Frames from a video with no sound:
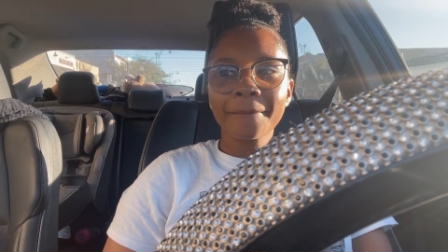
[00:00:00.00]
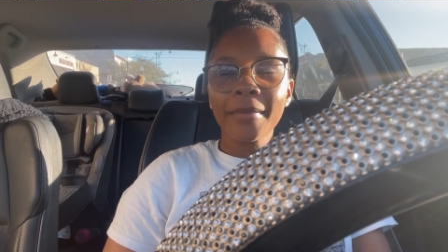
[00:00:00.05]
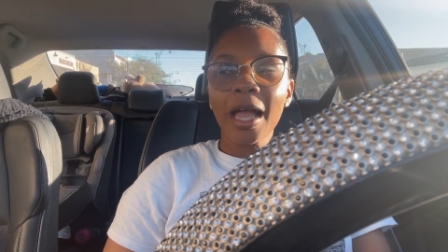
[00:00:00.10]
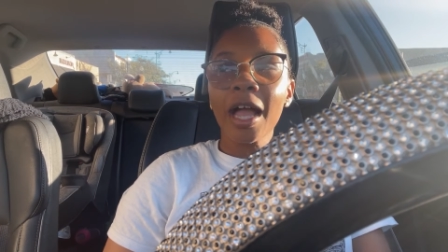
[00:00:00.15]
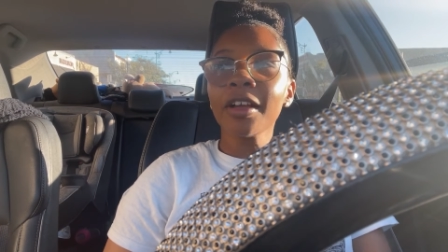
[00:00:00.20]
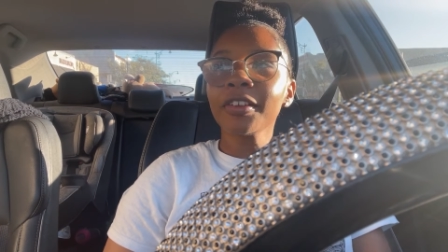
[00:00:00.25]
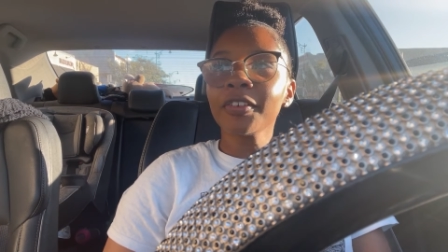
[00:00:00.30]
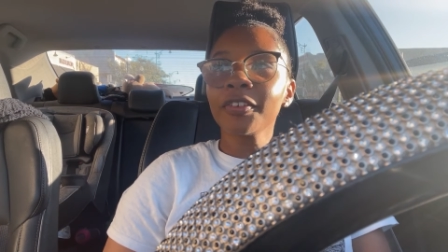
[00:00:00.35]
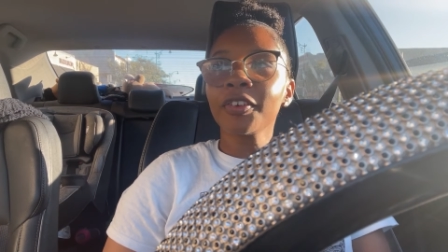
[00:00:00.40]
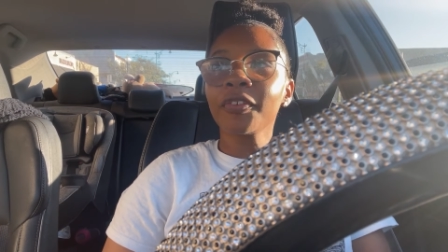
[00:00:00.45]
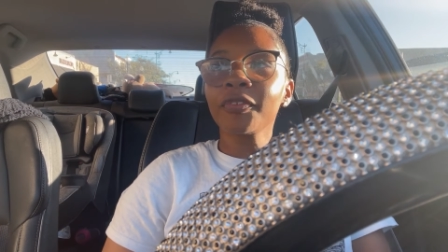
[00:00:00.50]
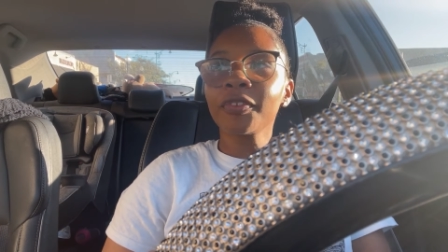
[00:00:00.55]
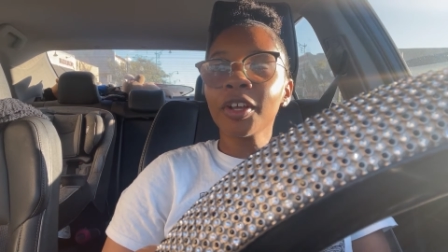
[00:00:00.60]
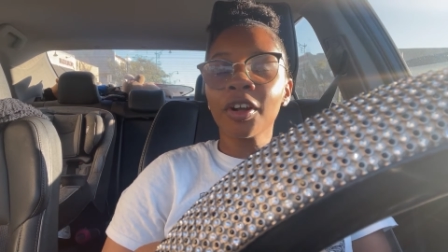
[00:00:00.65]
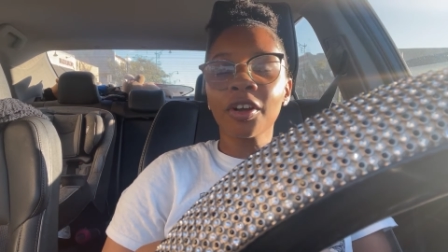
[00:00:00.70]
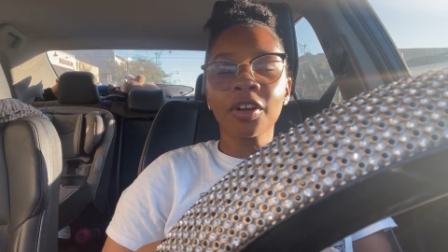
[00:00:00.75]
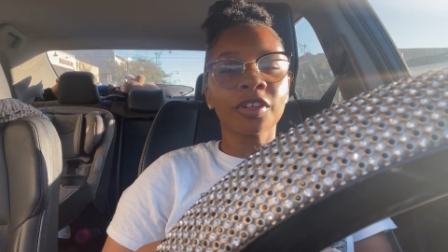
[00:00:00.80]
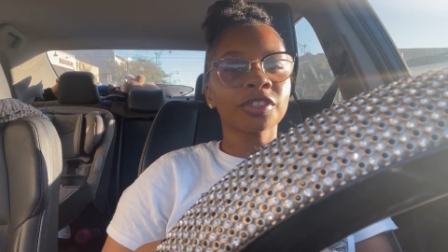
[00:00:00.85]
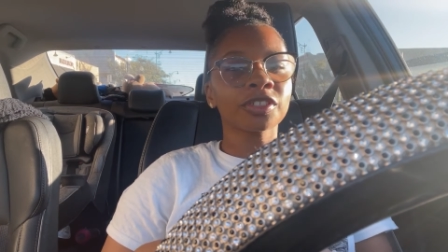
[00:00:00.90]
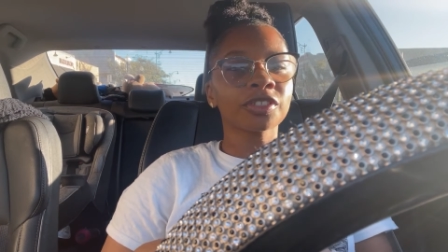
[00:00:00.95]
I don't even know if we're
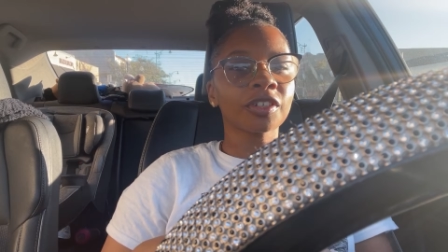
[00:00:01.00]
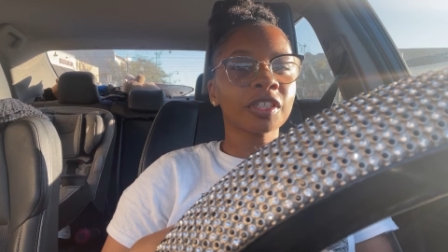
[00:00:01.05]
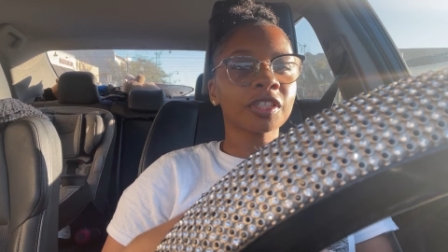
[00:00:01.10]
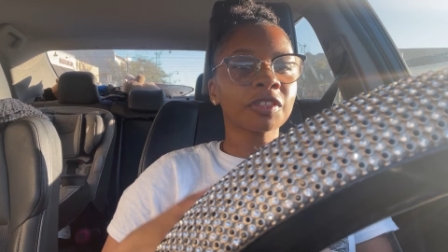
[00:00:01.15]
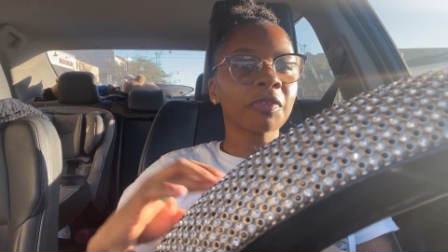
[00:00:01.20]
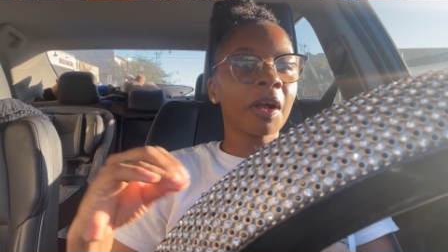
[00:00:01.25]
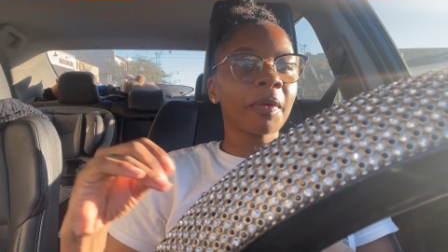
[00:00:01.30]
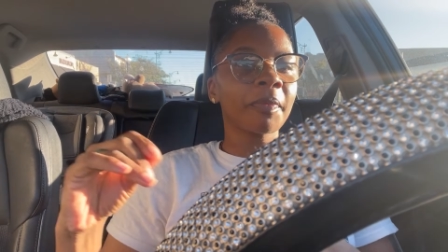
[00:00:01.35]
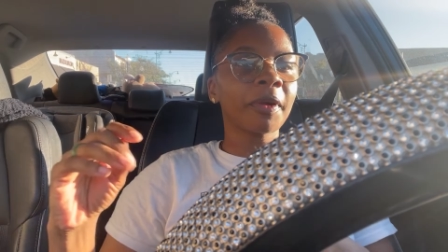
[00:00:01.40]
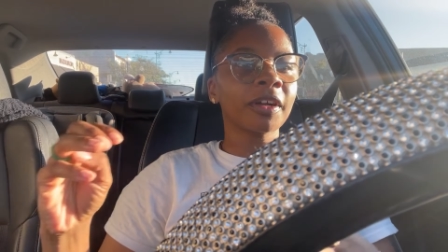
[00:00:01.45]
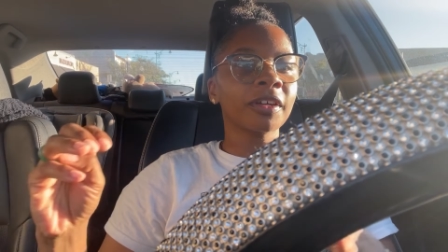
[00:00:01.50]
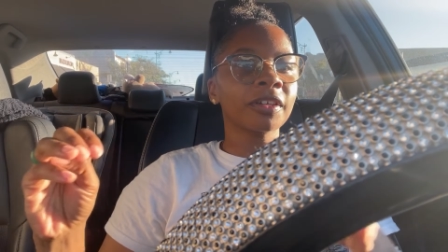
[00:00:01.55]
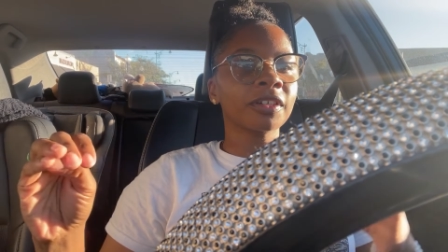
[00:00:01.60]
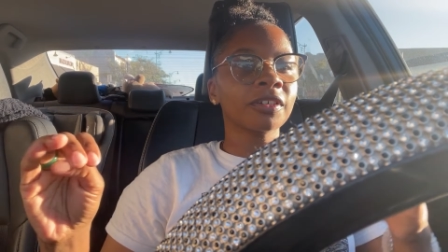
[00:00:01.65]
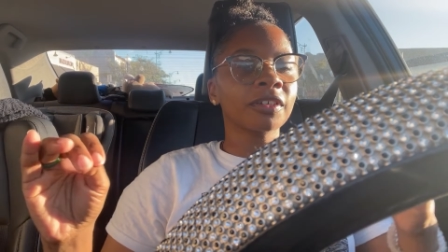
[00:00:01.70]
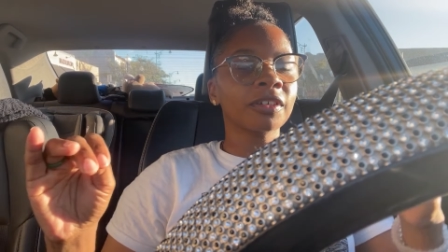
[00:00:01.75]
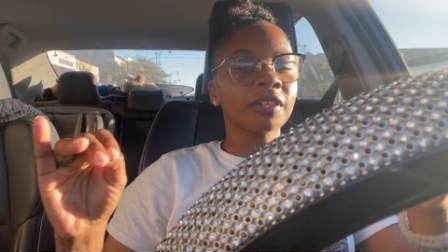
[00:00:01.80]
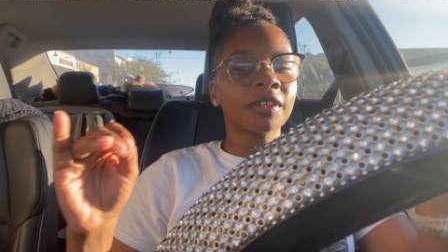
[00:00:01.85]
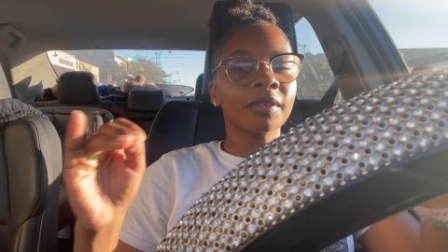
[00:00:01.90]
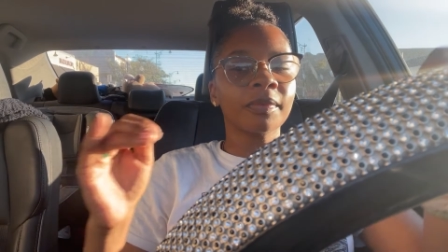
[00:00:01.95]
gonna go straight to Walmart or
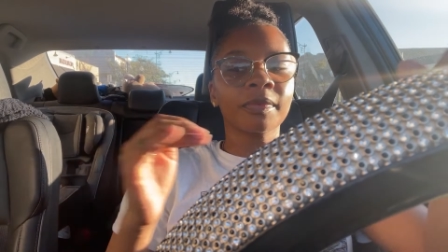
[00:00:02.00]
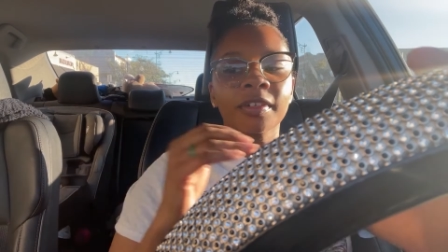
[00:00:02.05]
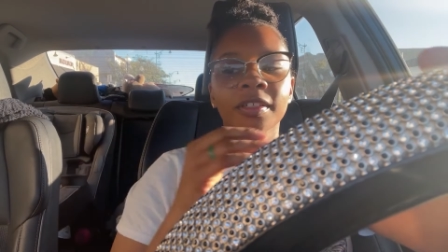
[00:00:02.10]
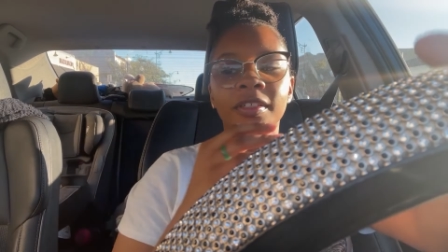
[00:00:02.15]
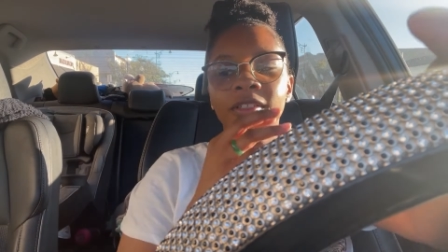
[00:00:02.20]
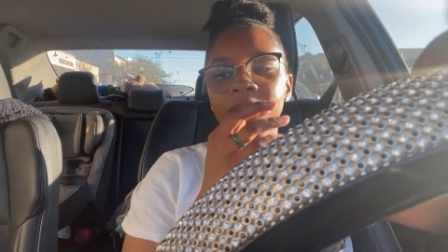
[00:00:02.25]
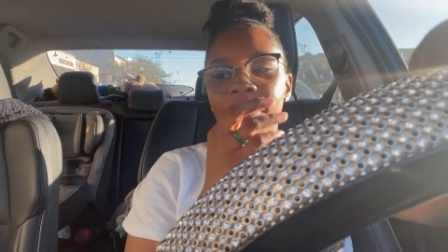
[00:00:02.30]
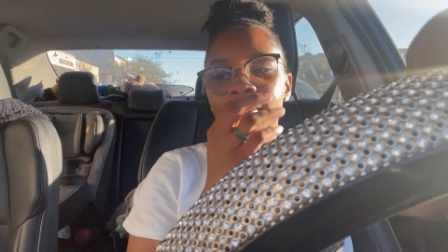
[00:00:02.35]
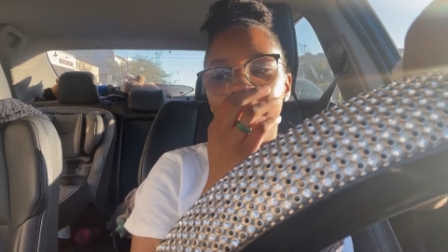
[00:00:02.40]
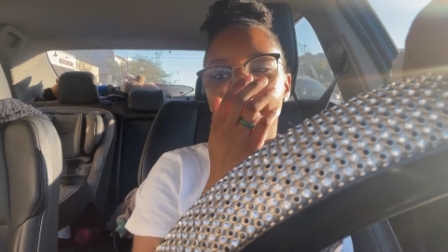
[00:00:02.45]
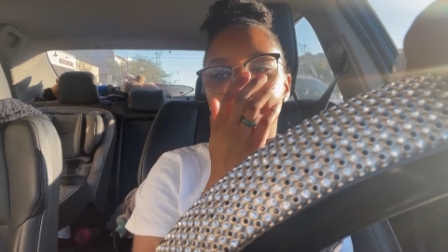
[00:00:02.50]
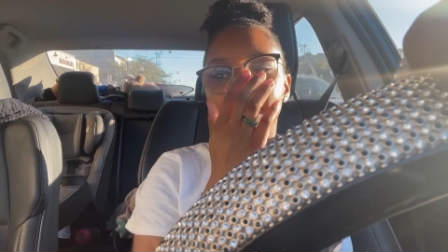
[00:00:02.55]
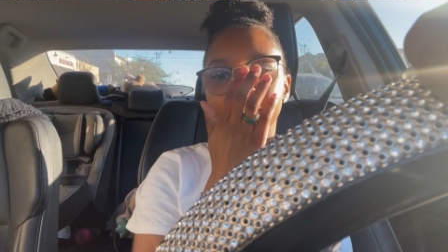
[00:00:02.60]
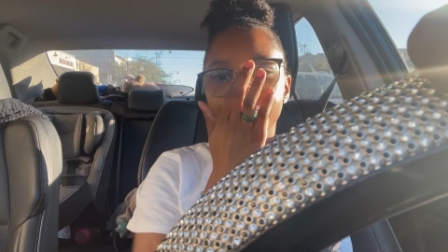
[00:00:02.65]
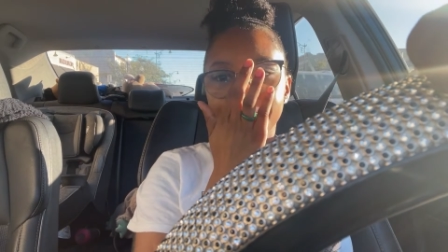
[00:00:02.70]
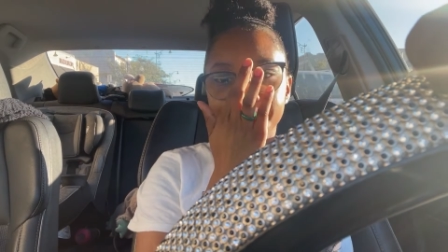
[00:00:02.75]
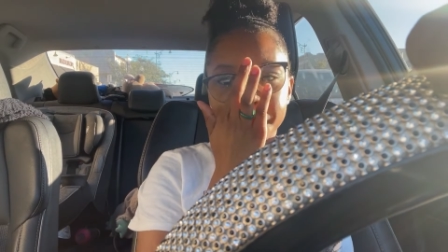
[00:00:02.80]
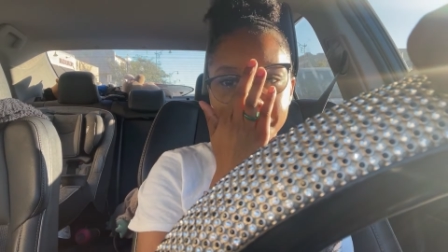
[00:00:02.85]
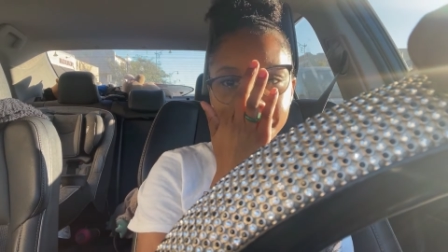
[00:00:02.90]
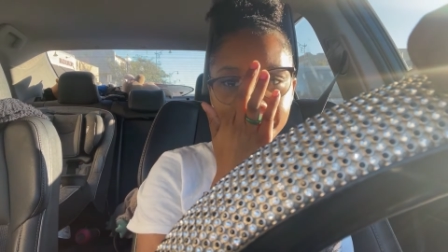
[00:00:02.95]
go home first, but
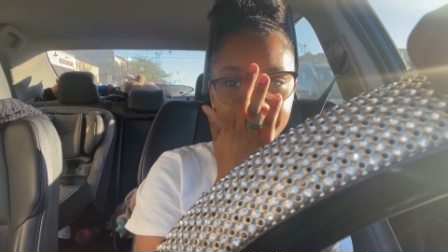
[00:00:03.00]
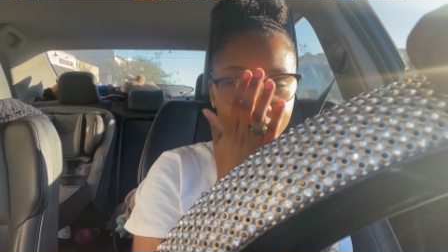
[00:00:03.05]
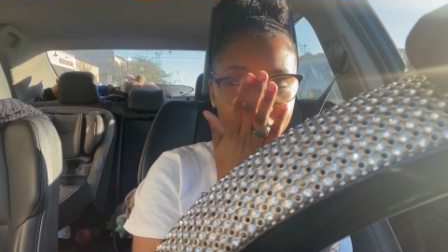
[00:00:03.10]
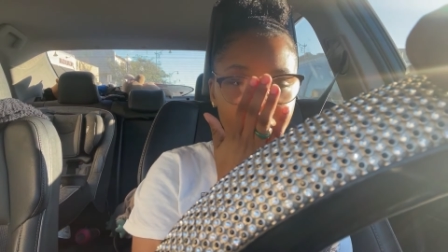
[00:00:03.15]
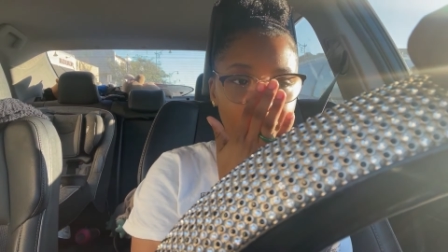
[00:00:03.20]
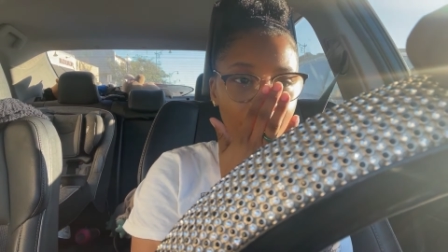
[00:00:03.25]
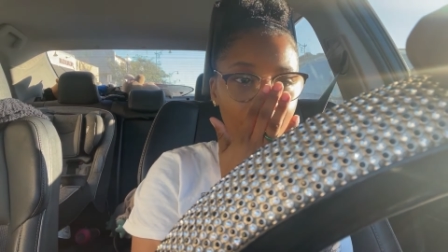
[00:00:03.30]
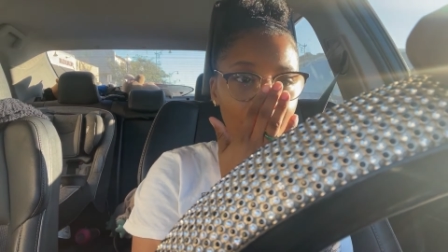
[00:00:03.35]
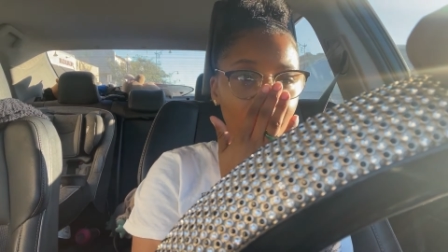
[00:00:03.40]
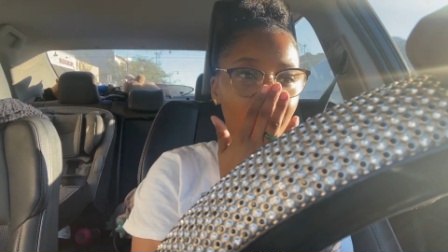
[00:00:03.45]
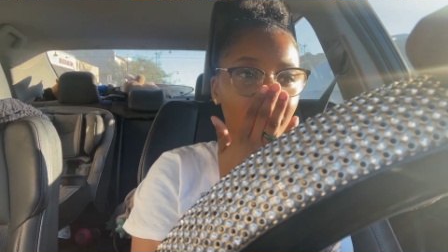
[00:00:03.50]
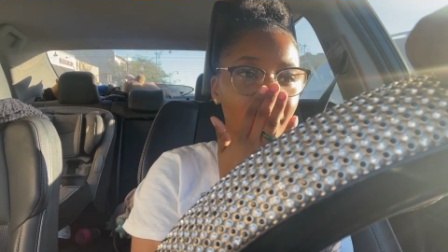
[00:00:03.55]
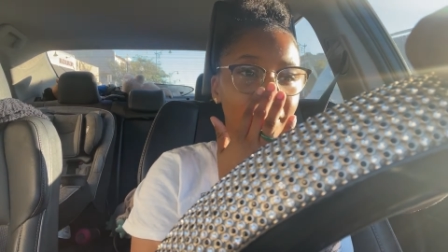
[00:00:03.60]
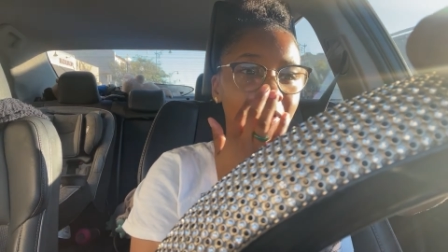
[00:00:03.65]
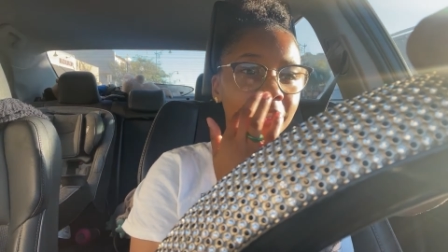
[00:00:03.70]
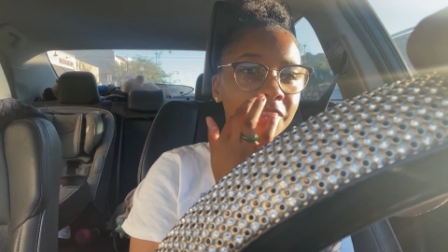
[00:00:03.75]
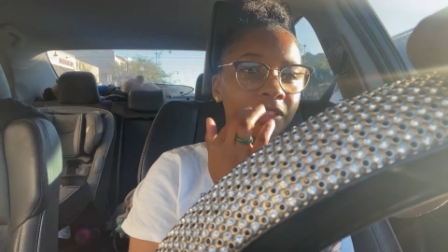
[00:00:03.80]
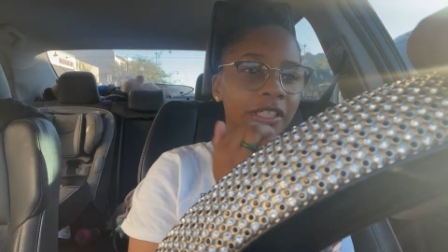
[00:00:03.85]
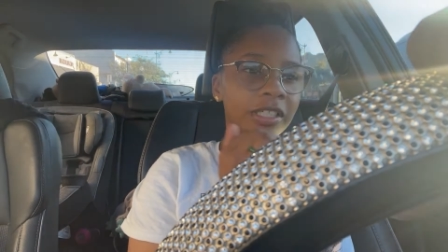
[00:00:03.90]
I'm not